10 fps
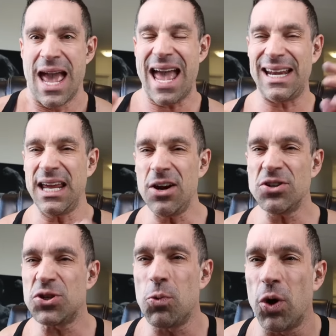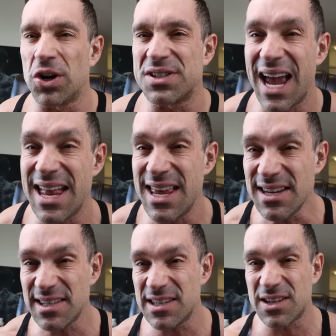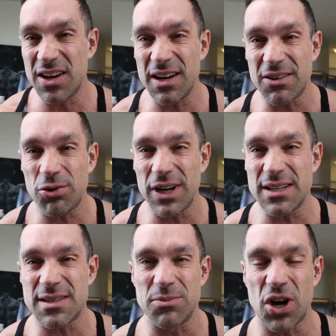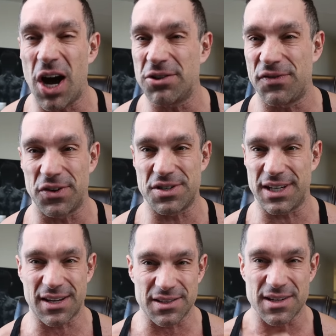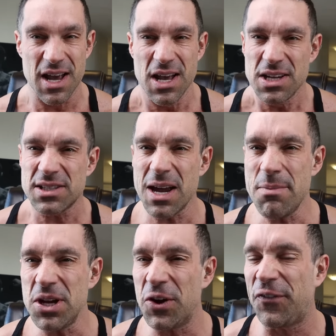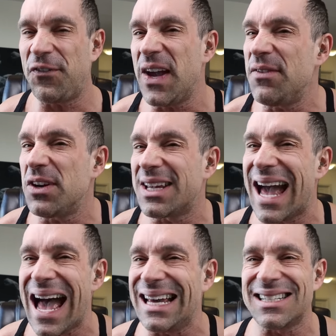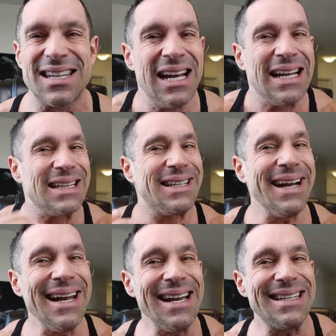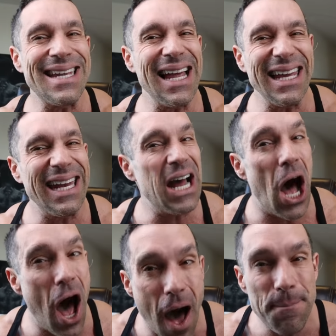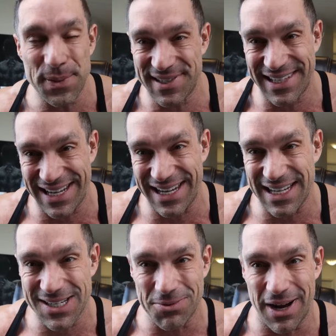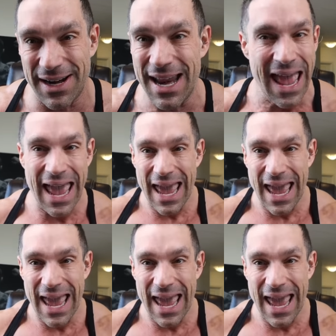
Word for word: And here's the worst. And this is going to create some controversy because some of your favorite guys, they're going to tell you the opposite of this one.